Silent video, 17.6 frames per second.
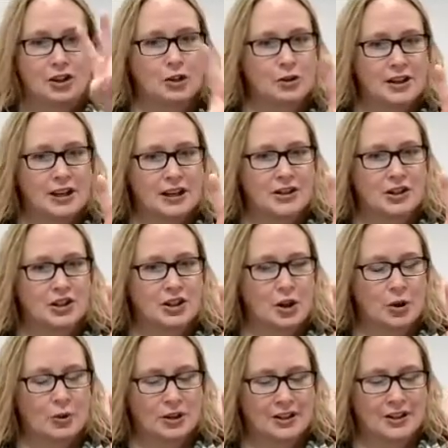Two things to
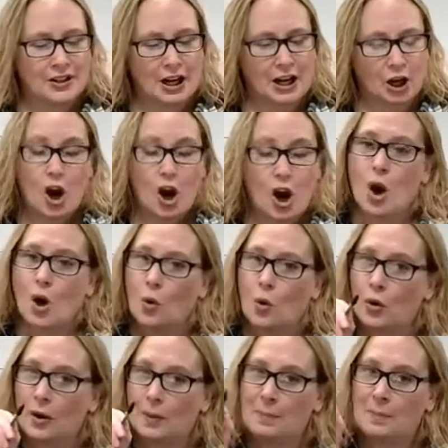notice here.
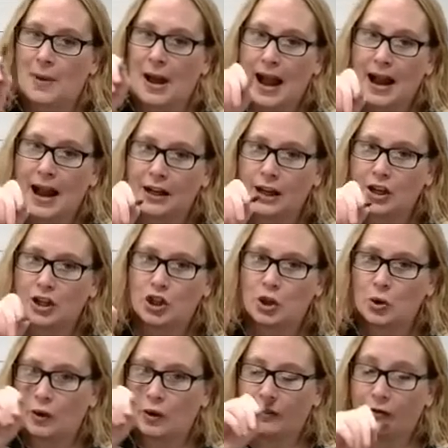We're back
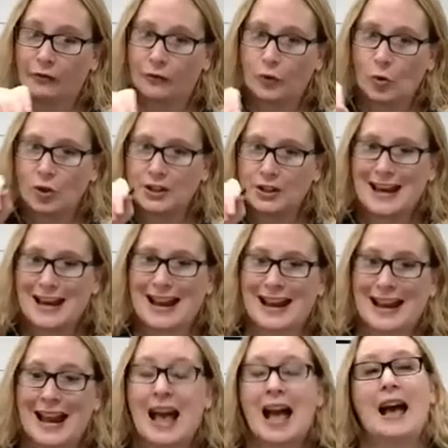to a
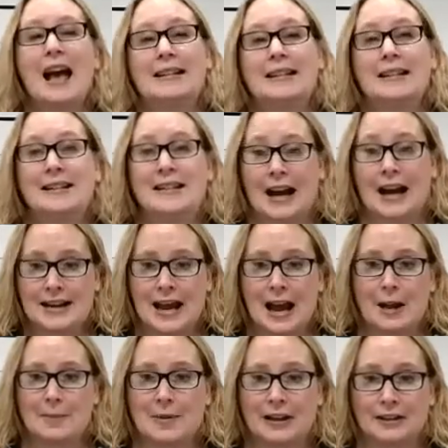forte
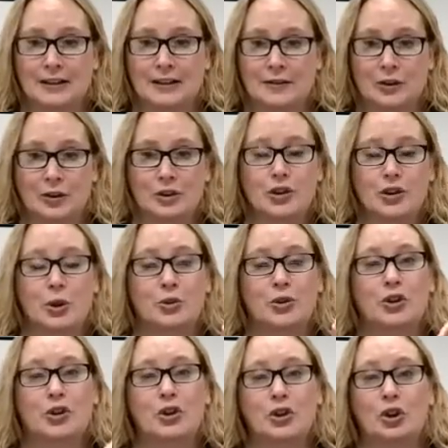dynamic level. So
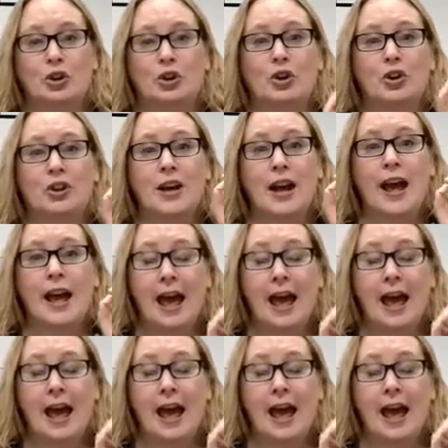circle the